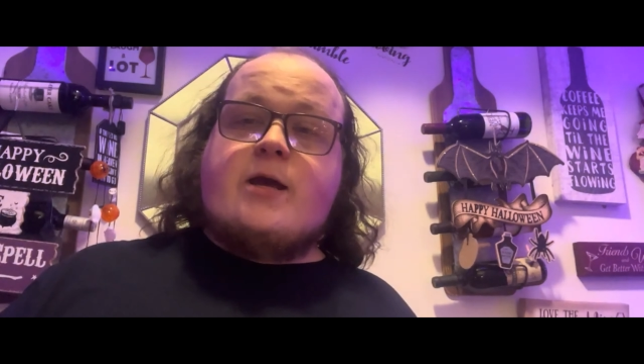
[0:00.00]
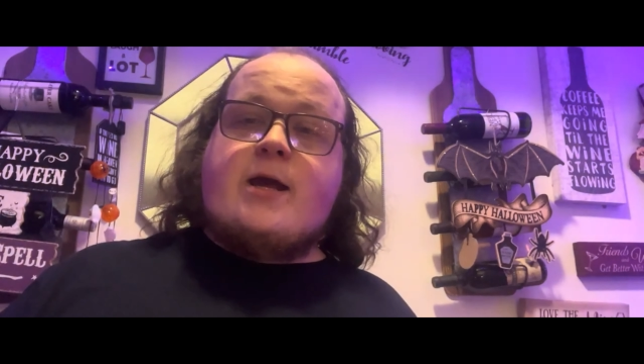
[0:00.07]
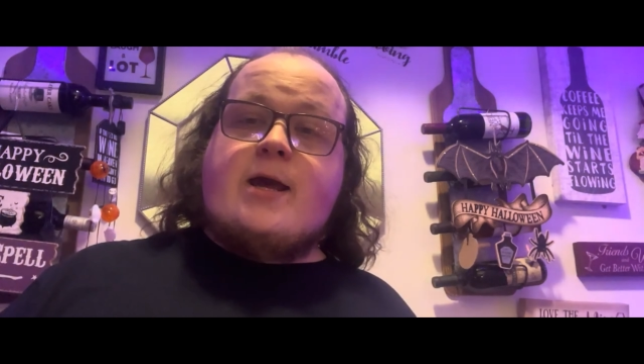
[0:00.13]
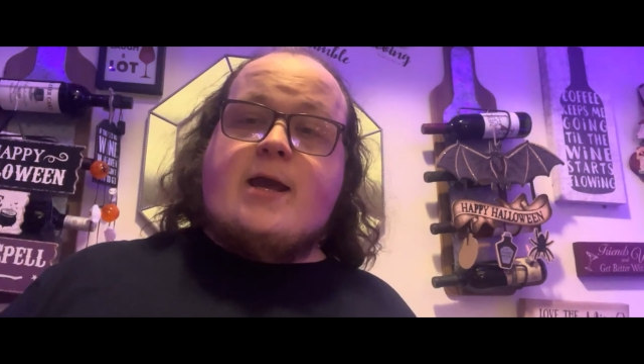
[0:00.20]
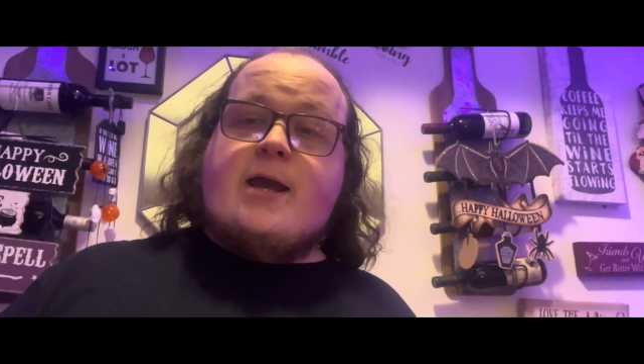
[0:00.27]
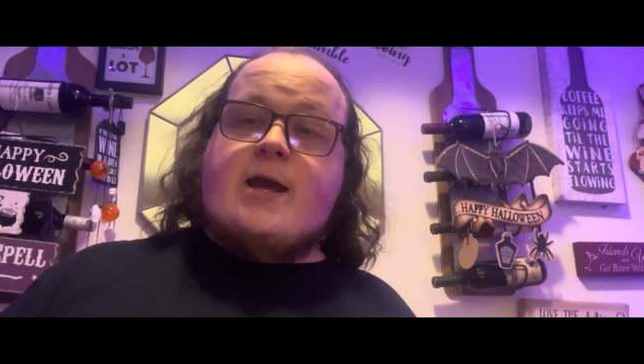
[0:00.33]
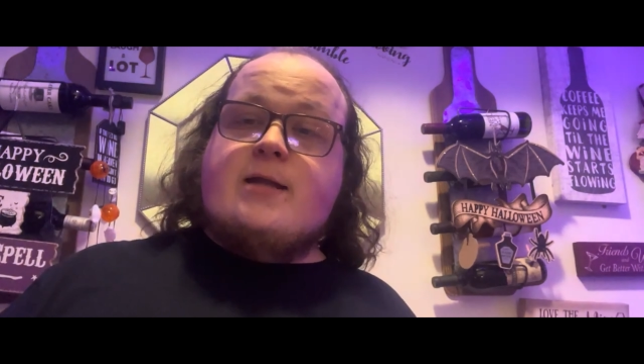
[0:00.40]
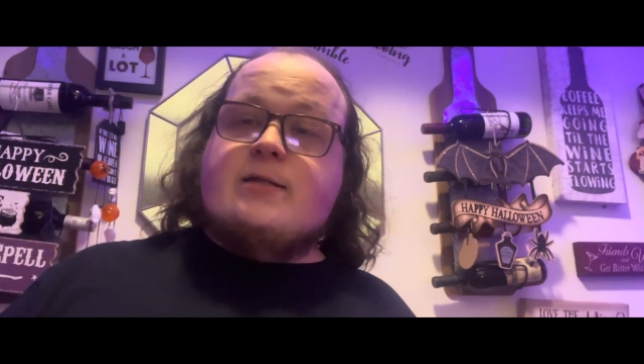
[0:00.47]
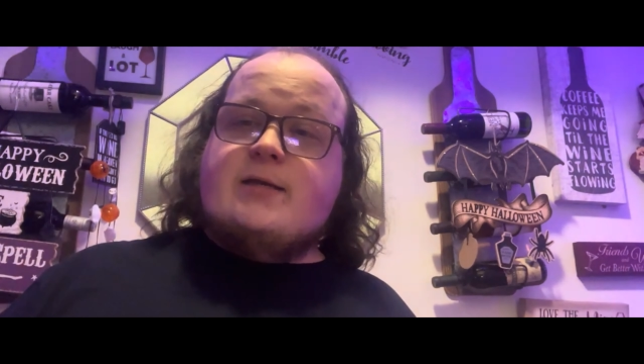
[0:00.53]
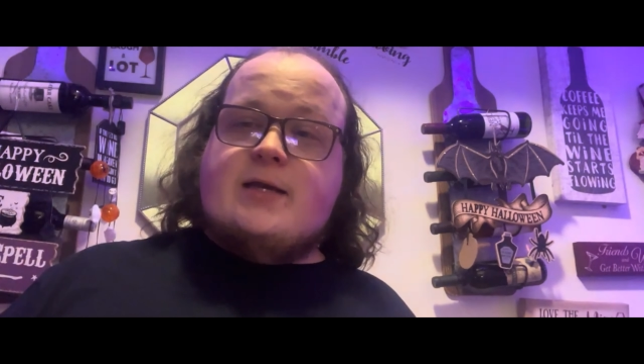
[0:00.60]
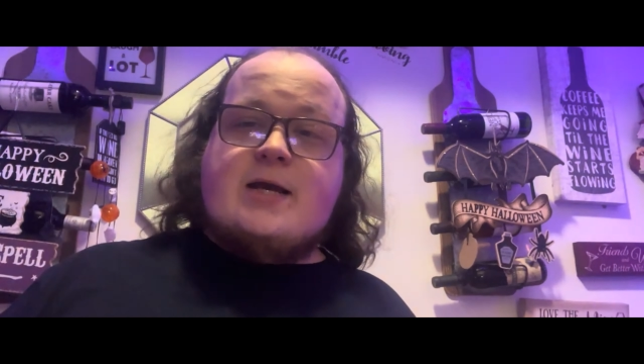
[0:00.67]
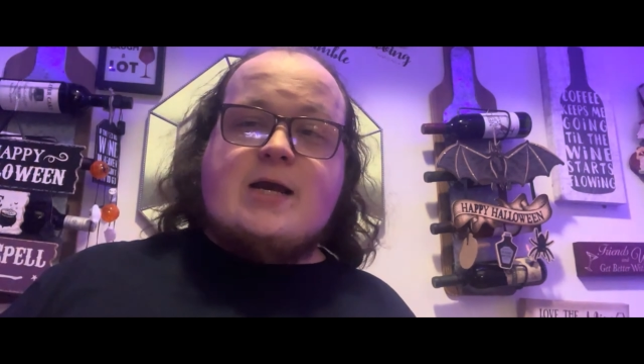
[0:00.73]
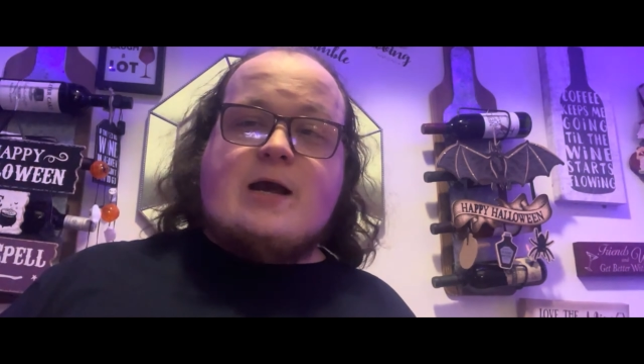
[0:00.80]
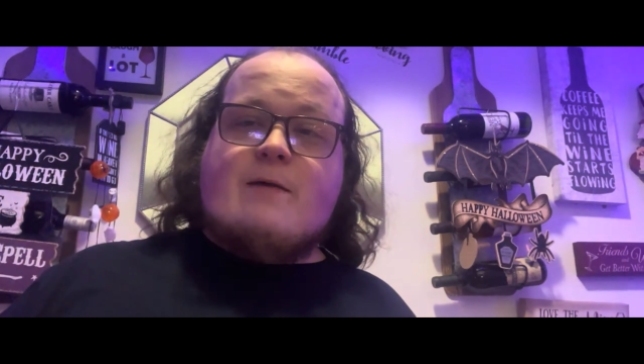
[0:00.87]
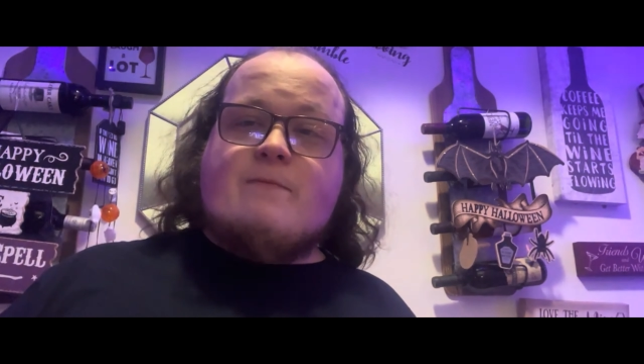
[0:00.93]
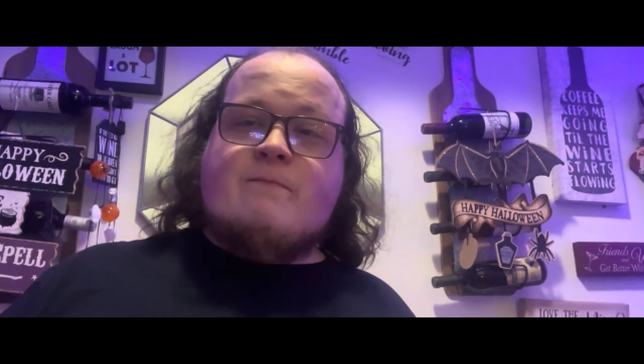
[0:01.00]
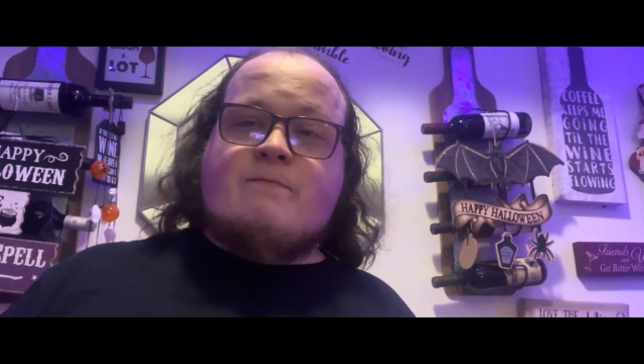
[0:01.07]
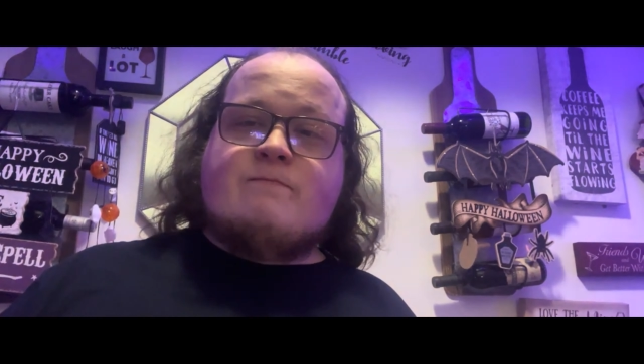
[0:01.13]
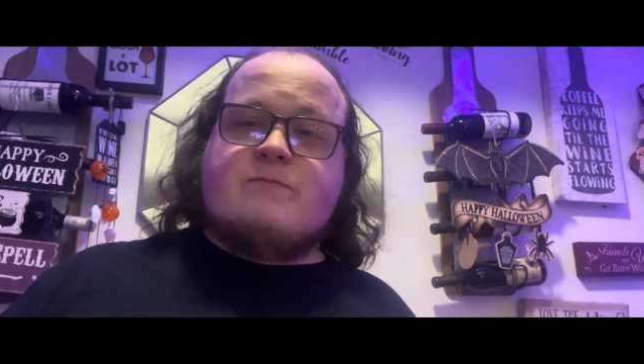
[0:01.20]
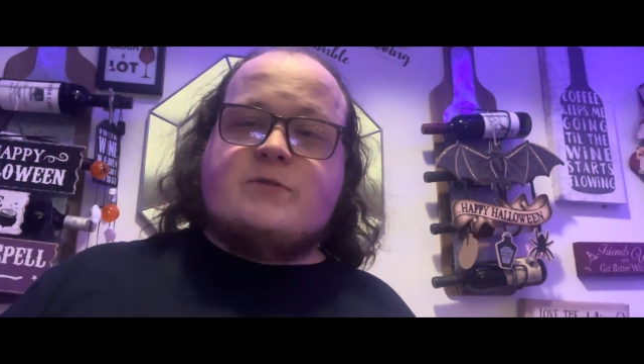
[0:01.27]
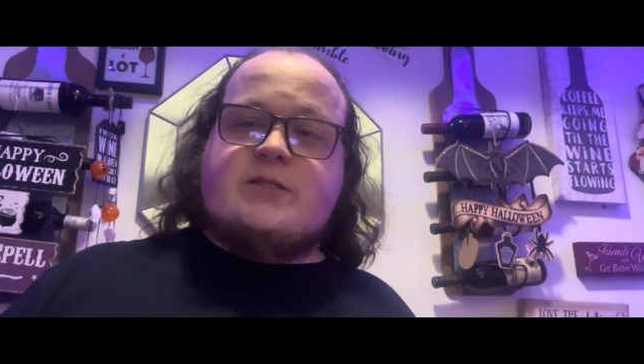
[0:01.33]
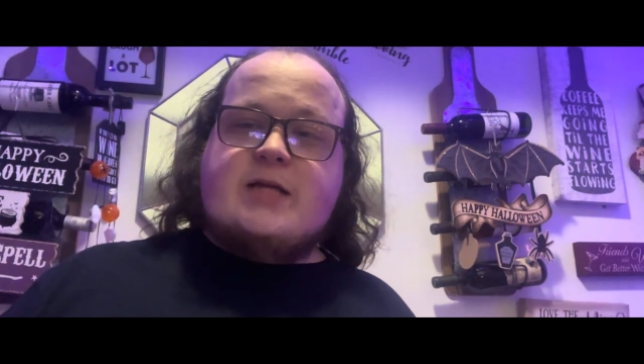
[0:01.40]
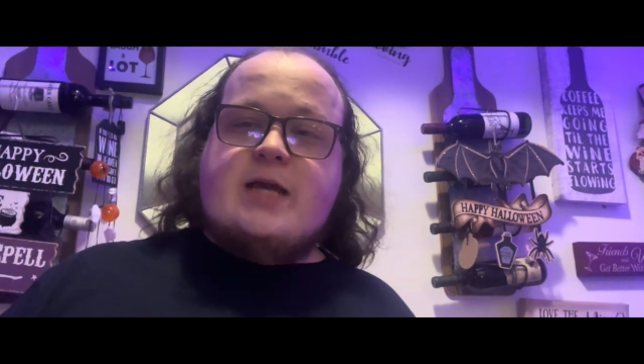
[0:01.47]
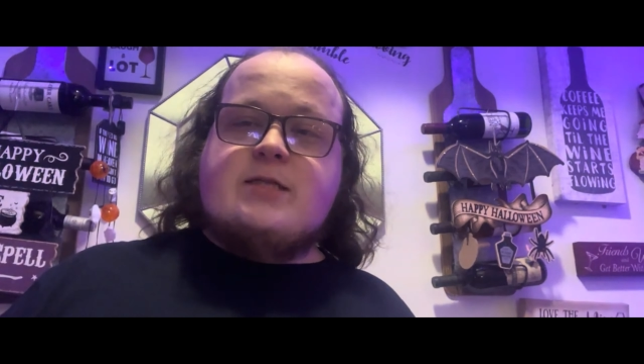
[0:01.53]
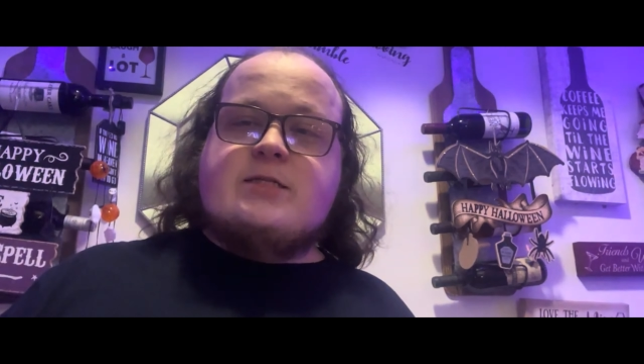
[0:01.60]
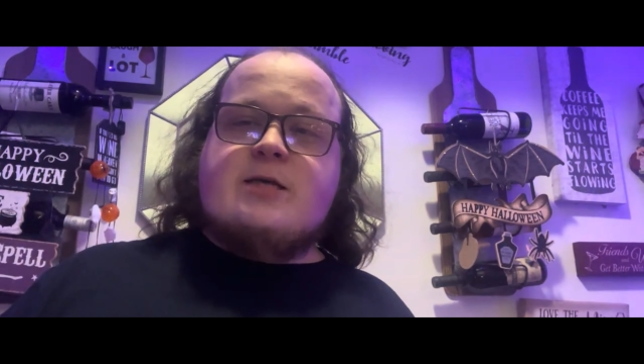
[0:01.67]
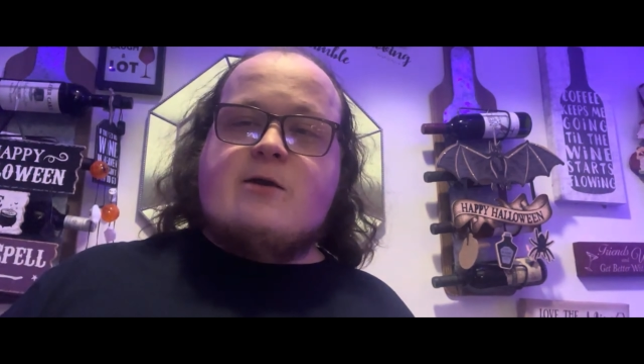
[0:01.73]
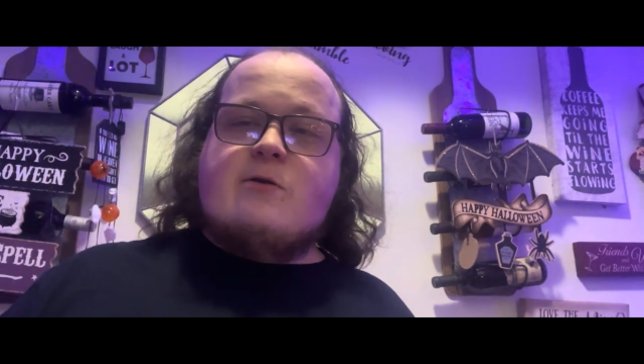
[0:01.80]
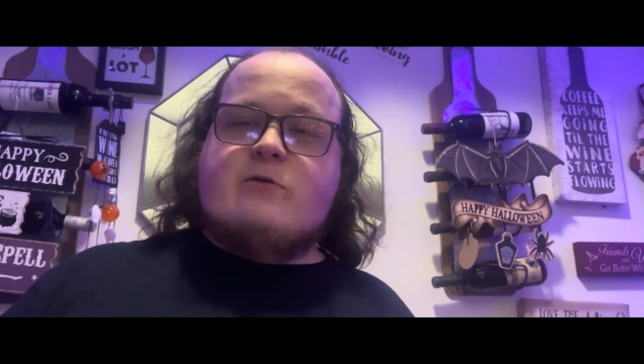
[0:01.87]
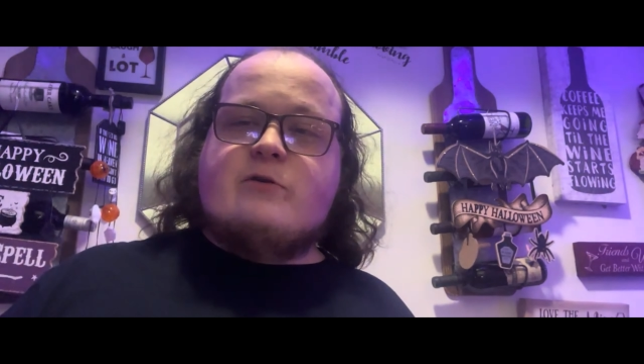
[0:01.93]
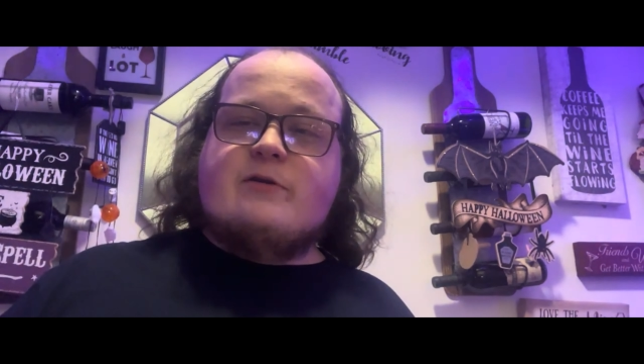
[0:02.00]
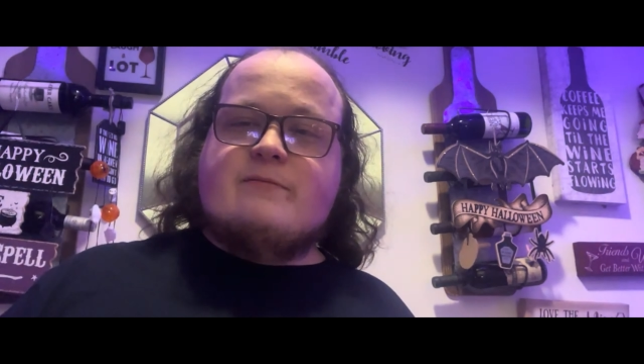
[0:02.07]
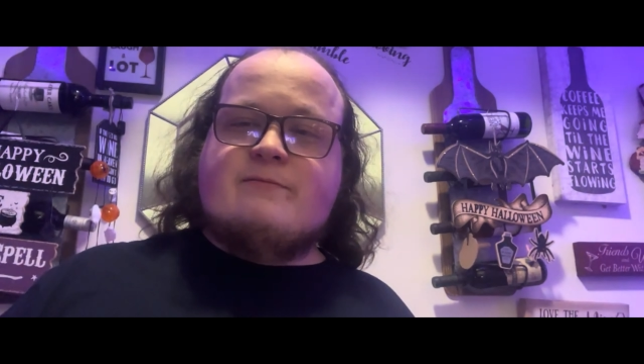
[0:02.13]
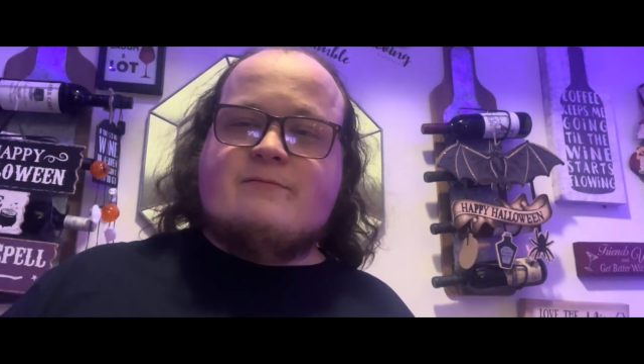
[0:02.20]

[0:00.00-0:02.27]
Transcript: And yeah, stay tuned.